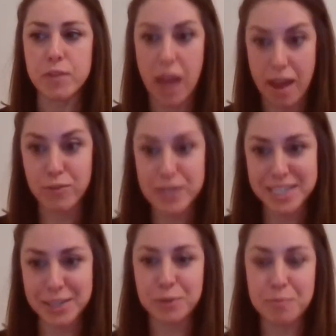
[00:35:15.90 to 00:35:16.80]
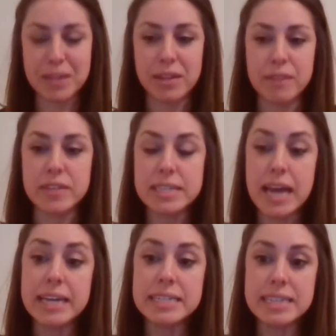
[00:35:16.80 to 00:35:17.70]
every single meal of the
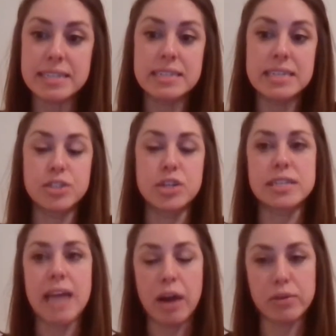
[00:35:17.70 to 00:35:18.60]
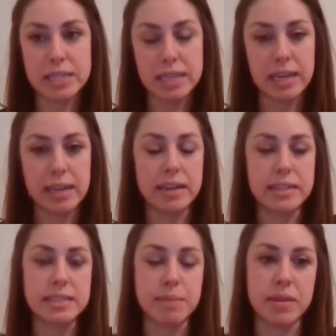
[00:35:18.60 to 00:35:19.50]
day, it doesn't teach us how to eat. And
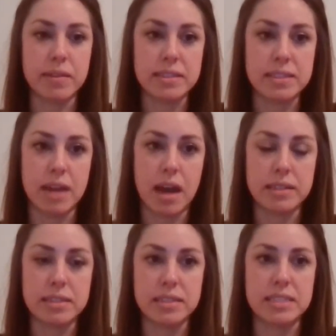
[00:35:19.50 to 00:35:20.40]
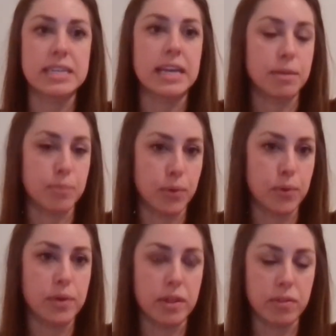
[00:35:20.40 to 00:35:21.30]
it's something that's not
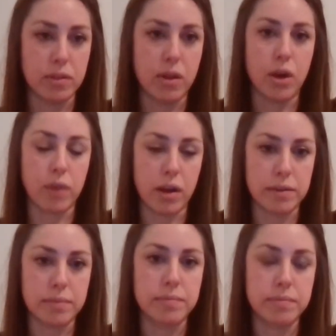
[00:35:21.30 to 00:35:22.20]
sustainable in the long run.